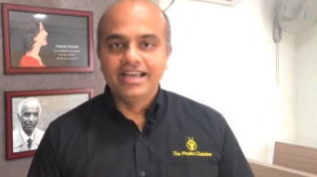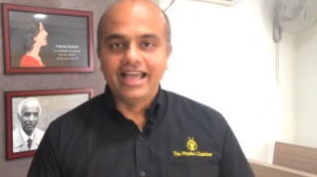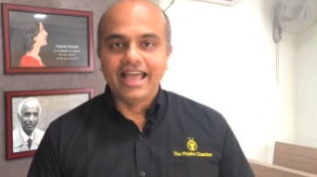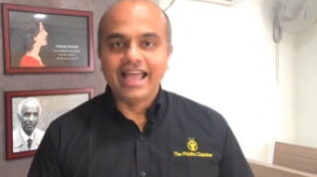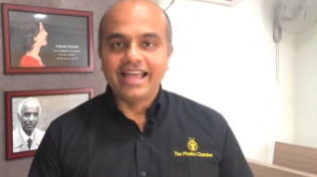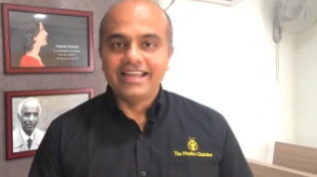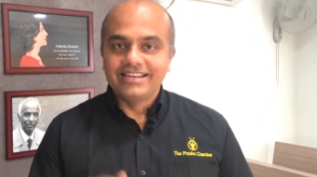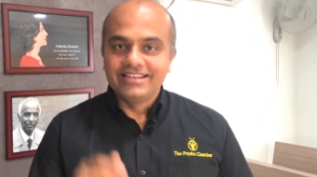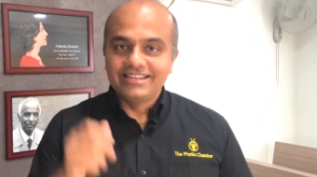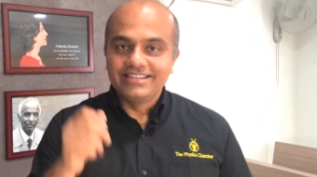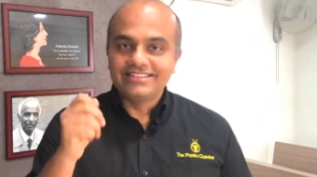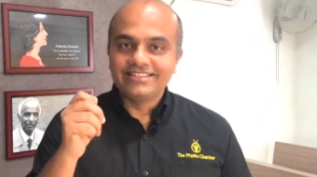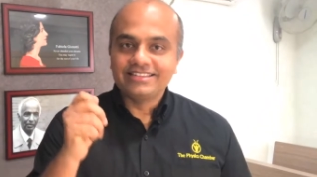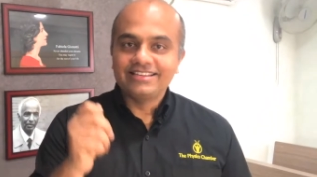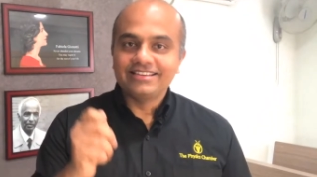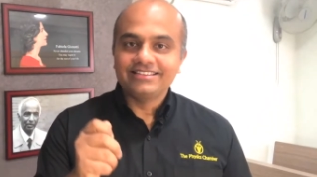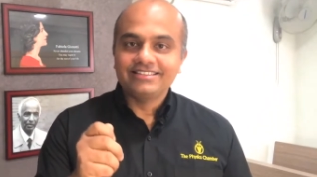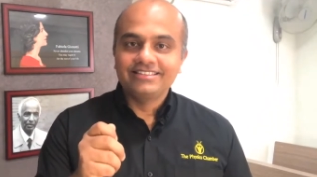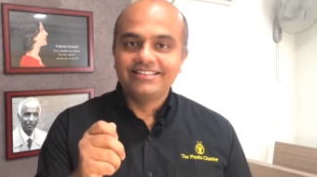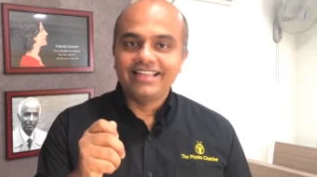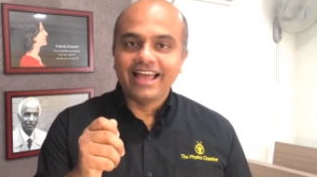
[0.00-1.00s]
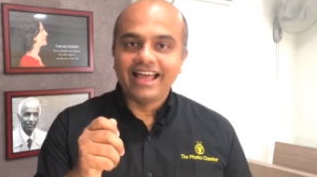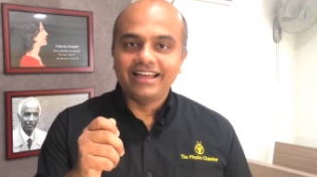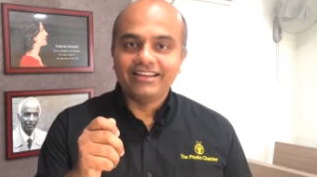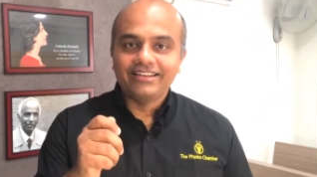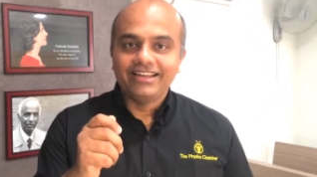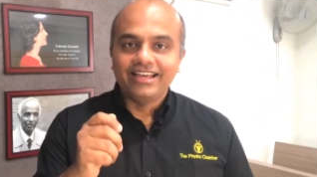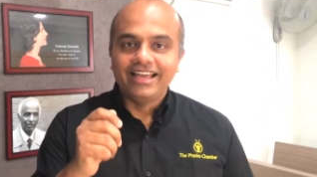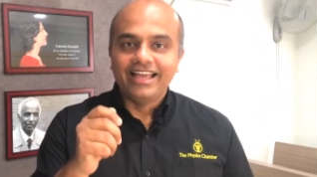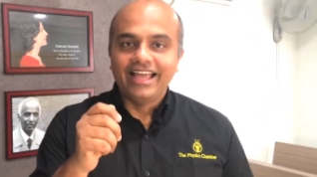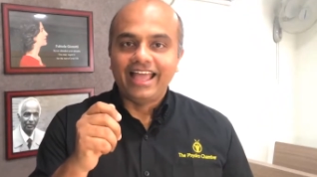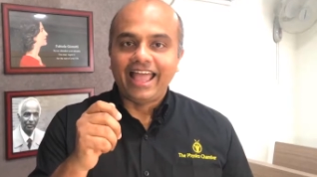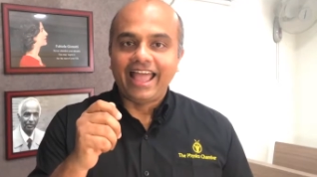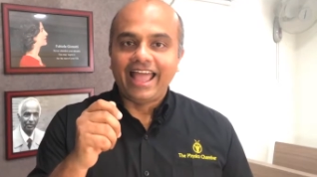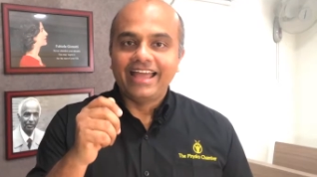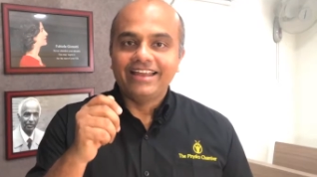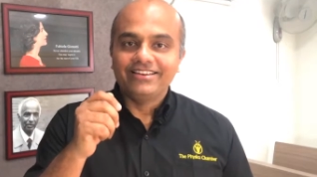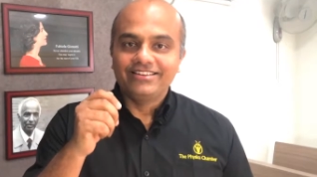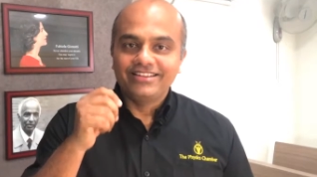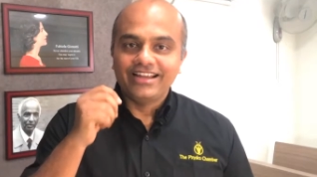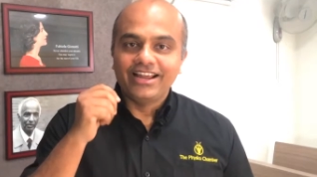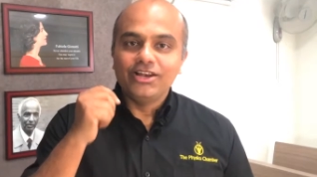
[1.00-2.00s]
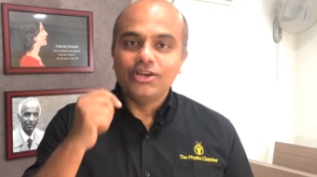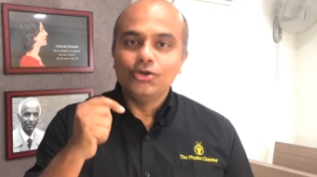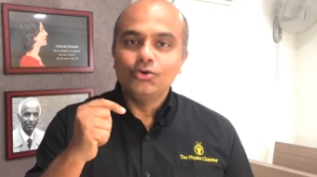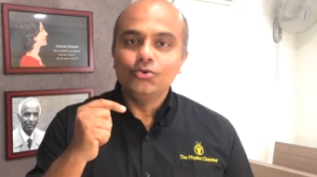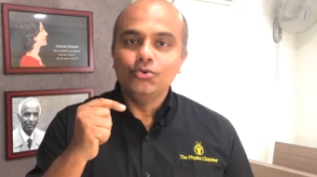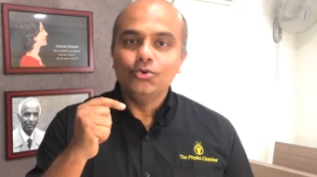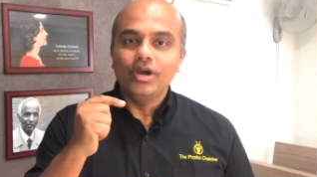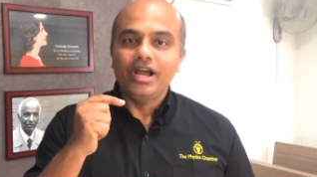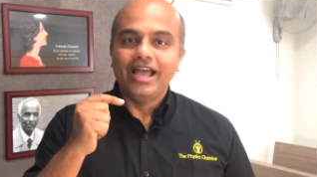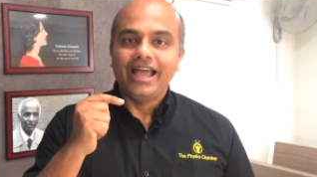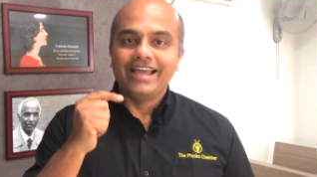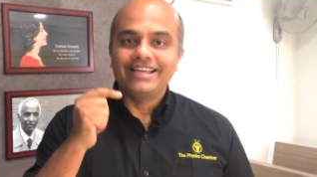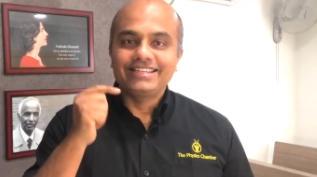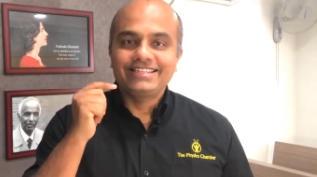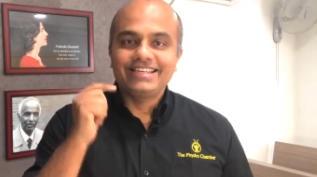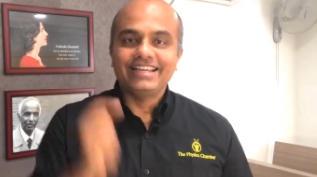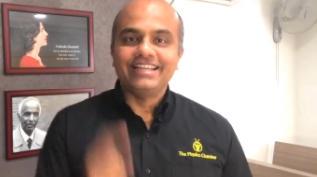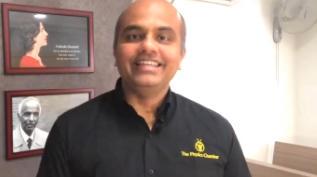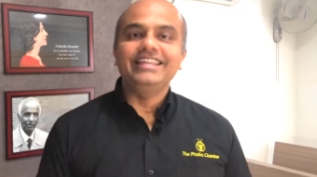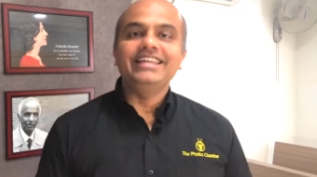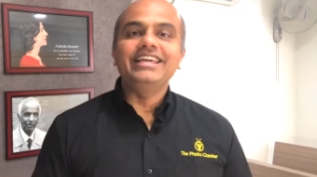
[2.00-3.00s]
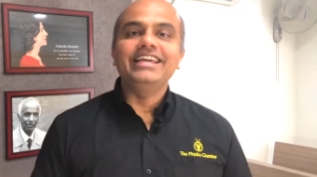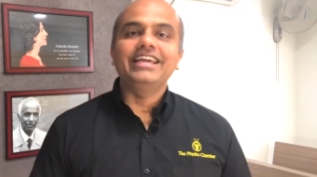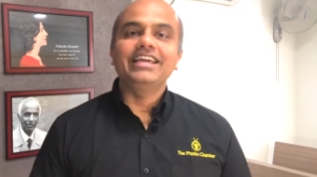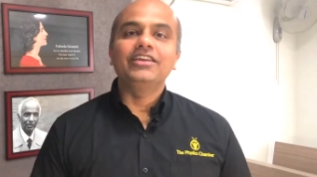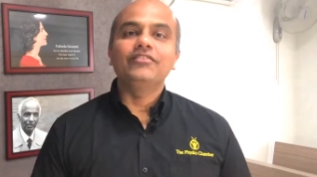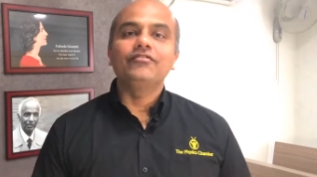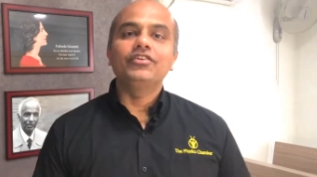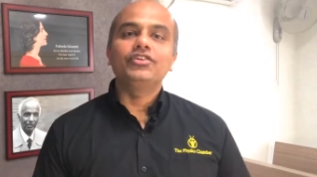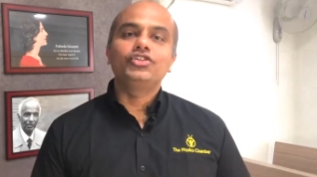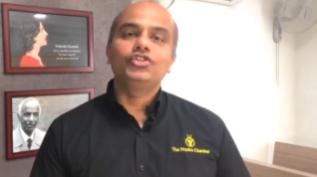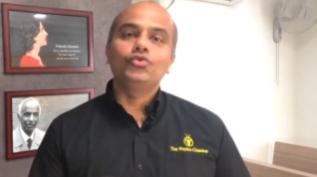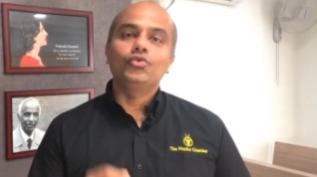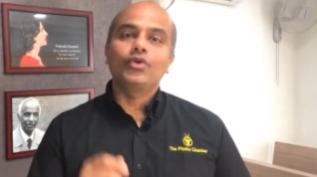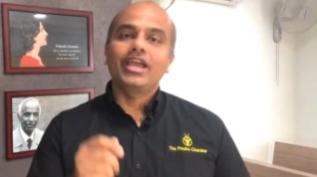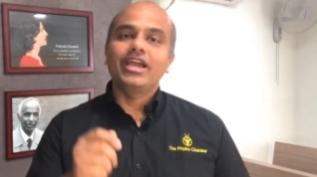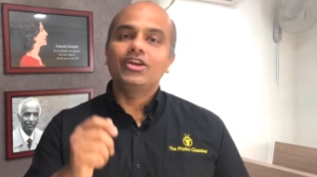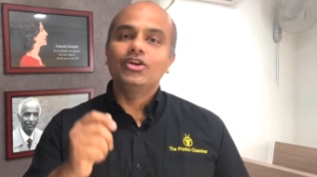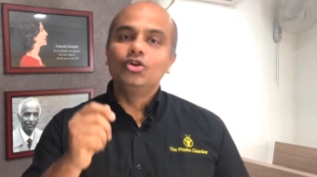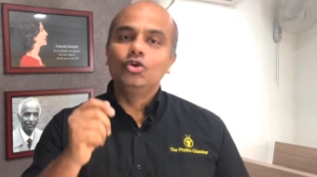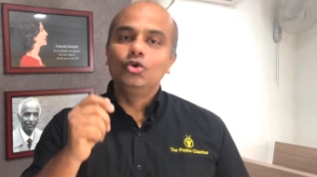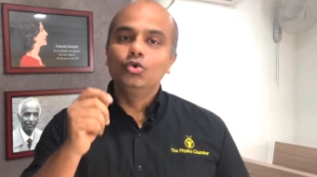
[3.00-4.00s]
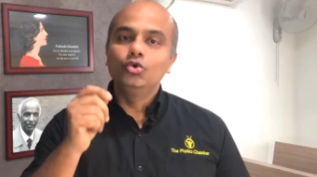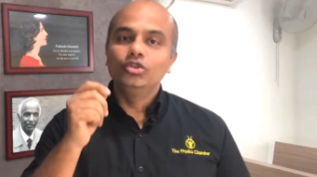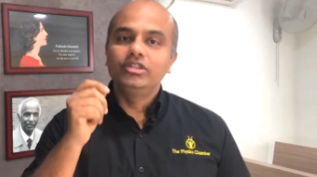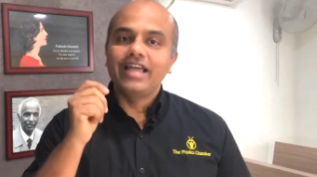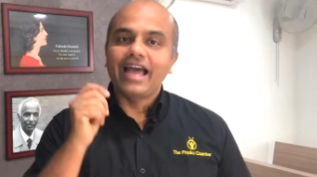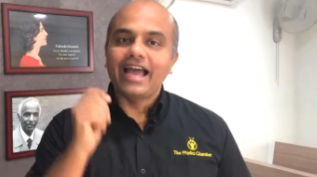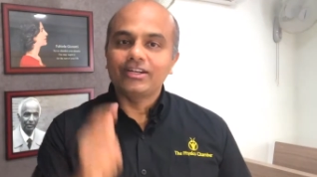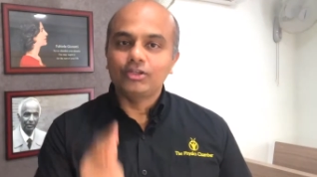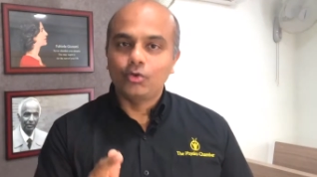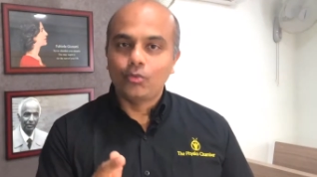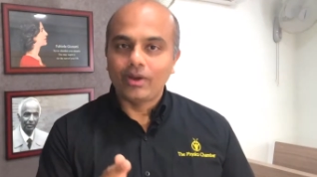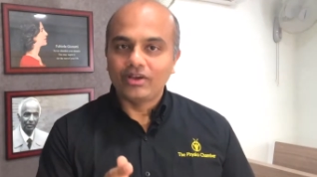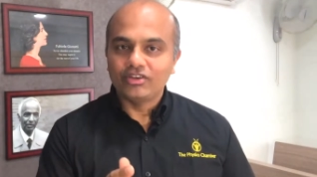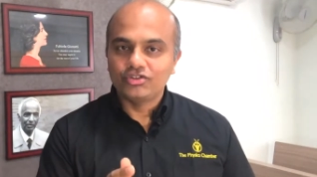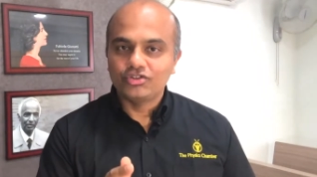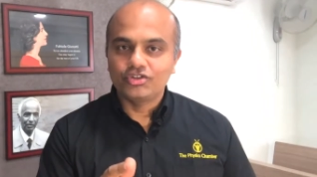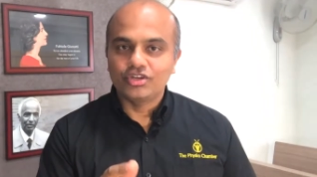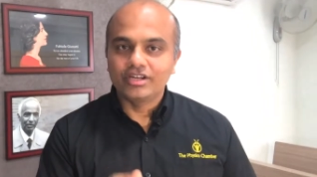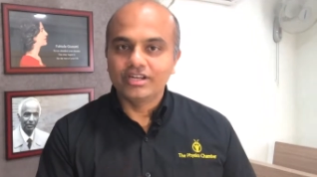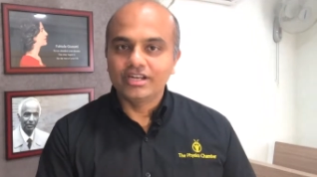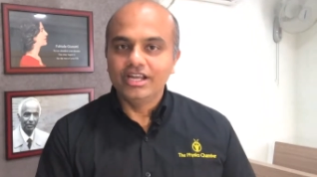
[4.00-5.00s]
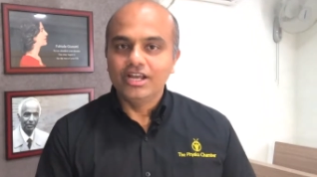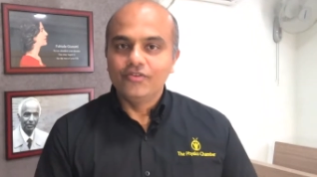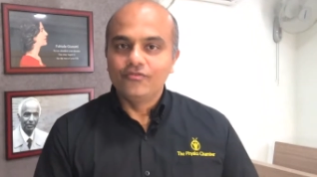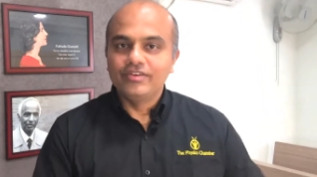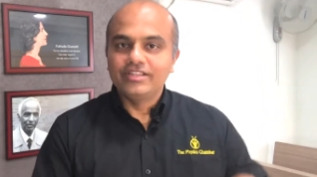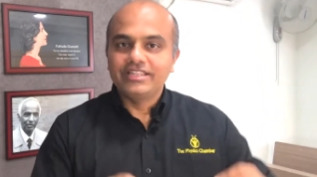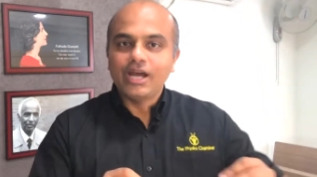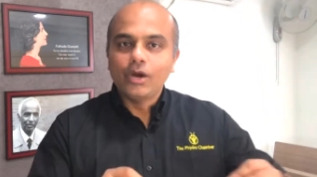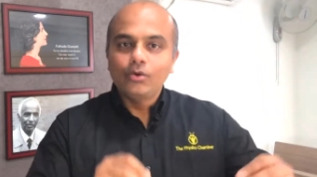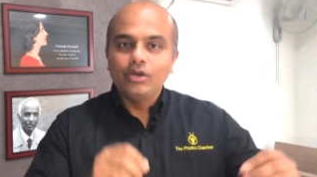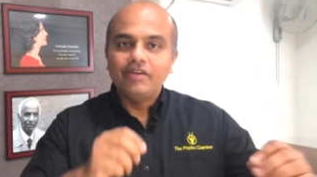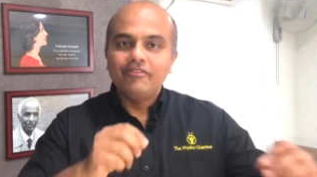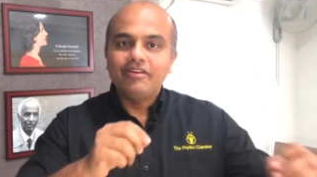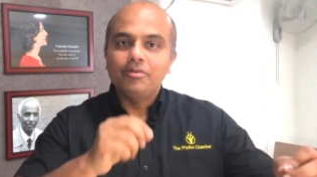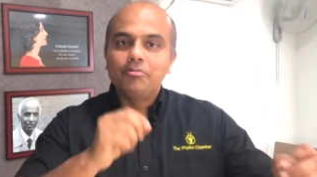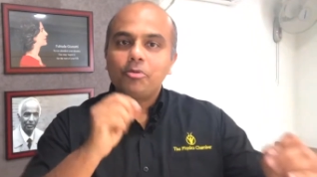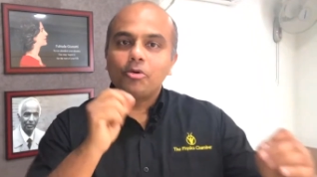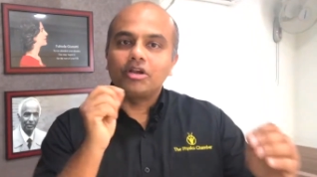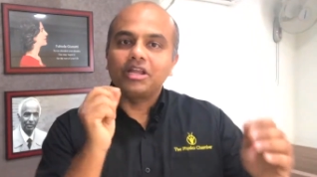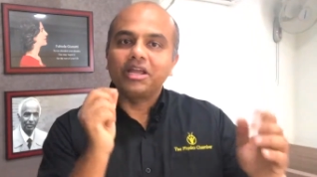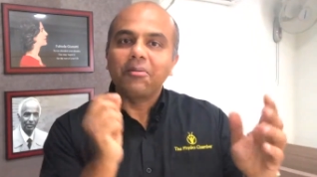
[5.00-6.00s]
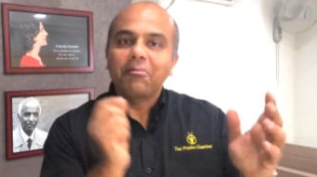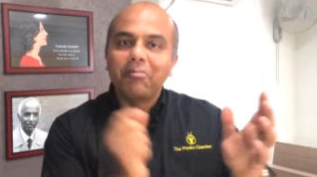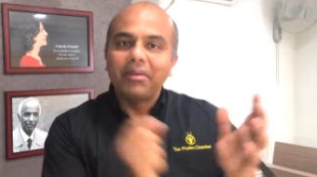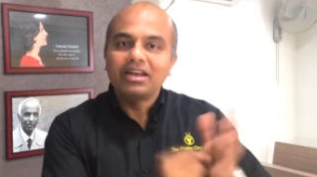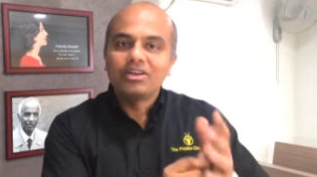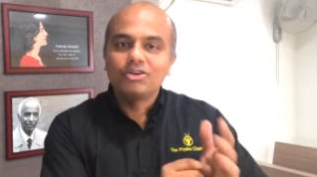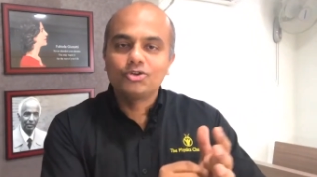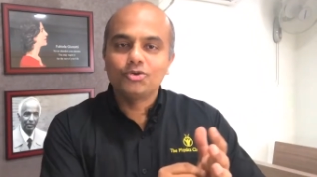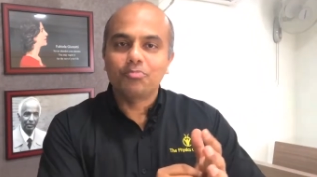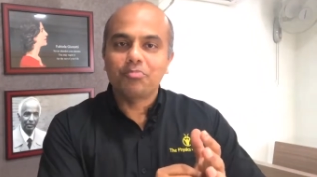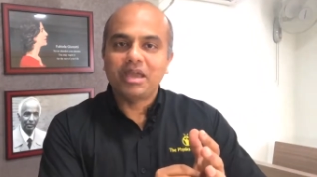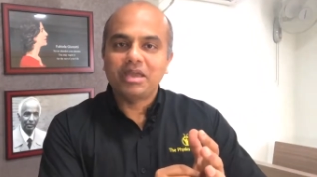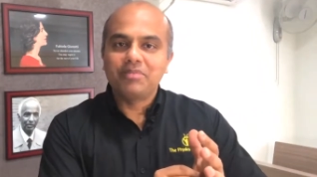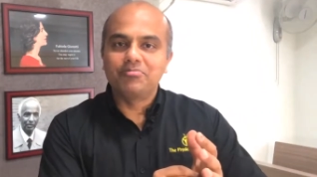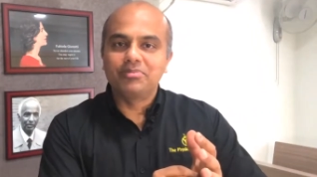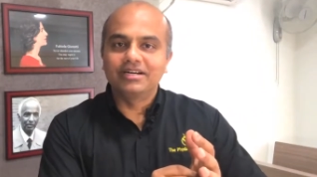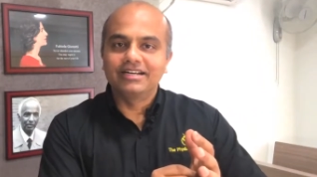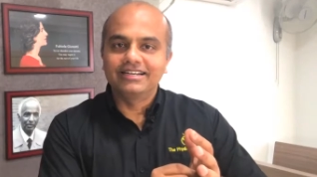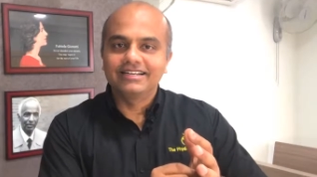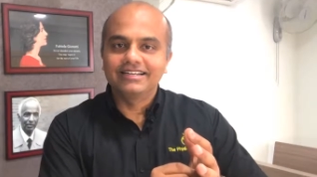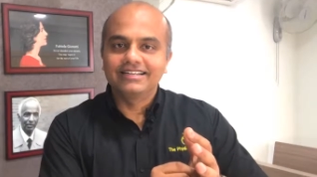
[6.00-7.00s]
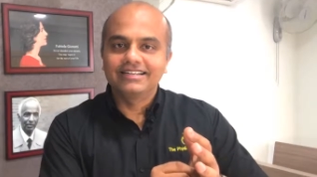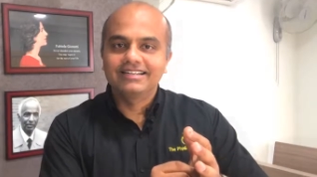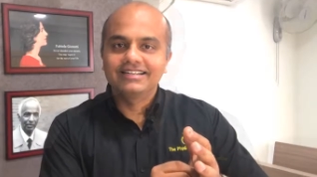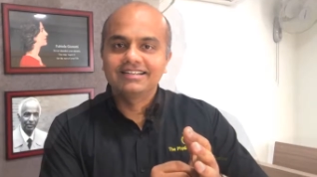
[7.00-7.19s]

and discuss that and tell you a technique in which you can do that question without even putting pen to paper.